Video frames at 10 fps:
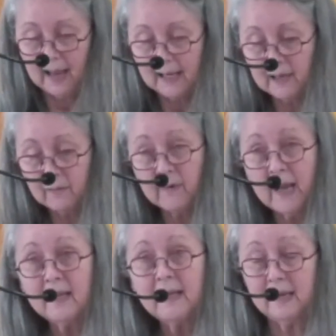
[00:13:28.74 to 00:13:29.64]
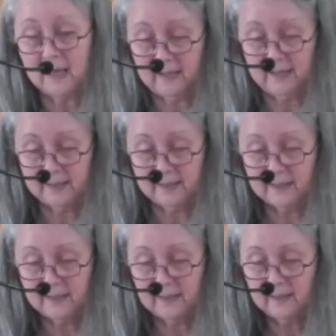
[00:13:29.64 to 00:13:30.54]
And I recognize
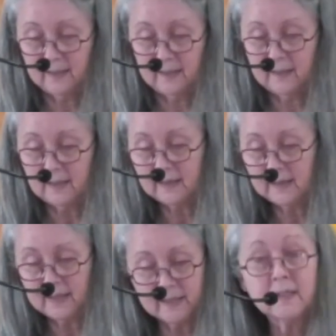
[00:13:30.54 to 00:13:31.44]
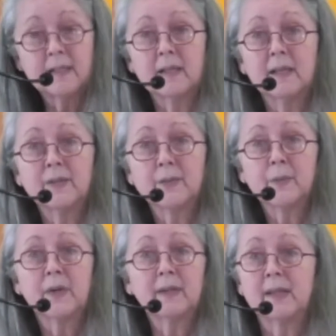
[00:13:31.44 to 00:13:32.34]
that this is
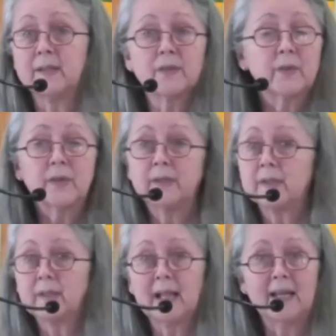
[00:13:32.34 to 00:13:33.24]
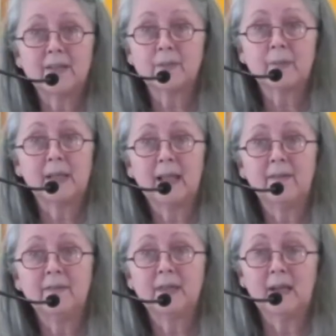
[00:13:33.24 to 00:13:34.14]
work that is going to last my
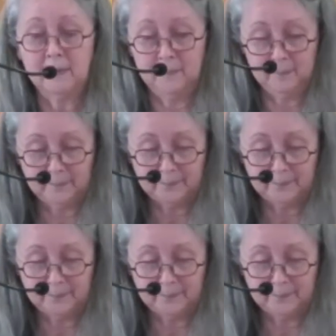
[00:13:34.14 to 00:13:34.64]
lifetime.